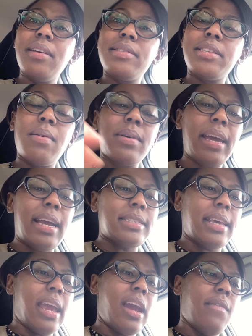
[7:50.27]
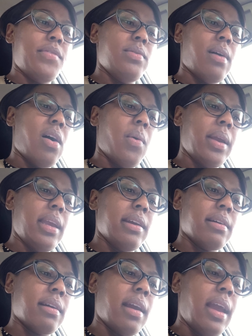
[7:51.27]
so glad to have you on
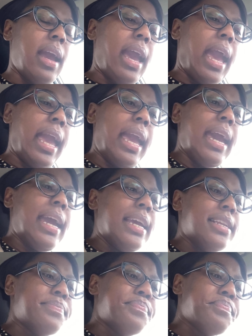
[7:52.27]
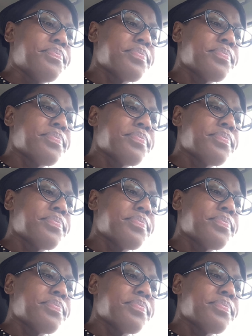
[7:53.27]
here and